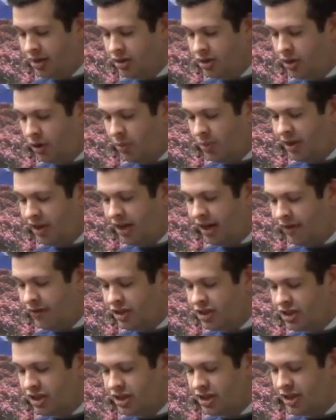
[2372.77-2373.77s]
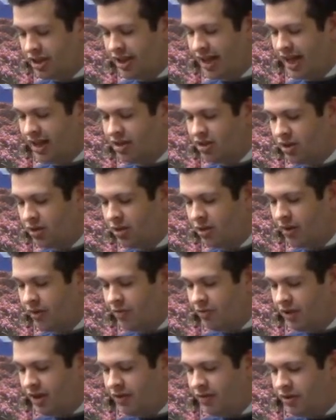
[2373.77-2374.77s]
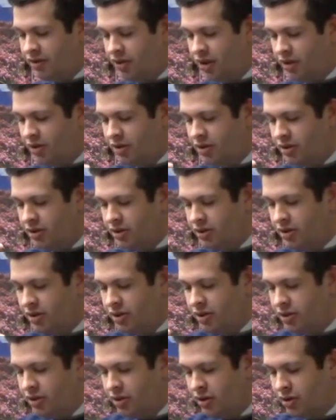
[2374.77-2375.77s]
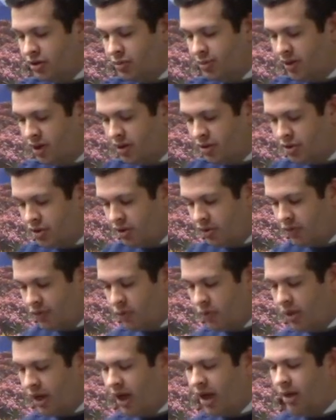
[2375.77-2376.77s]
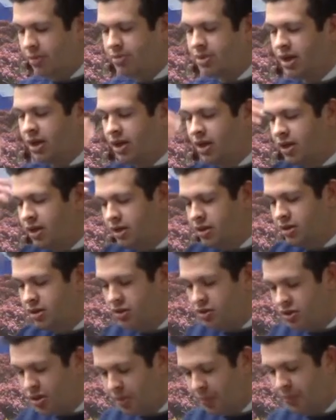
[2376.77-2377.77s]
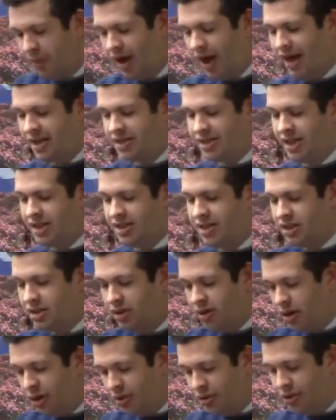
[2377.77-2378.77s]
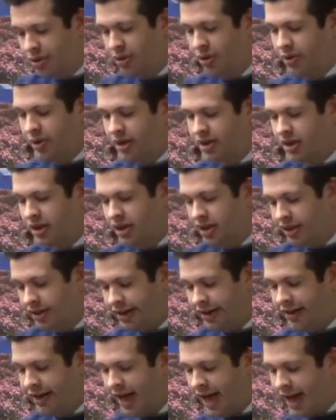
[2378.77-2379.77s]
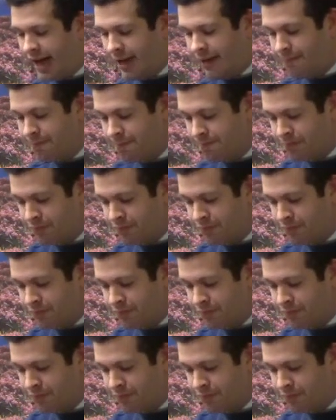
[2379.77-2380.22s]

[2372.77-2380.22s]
Don't be covetous in that. Even though your spirit is overwhelmed, use the process to go through and to clear your head.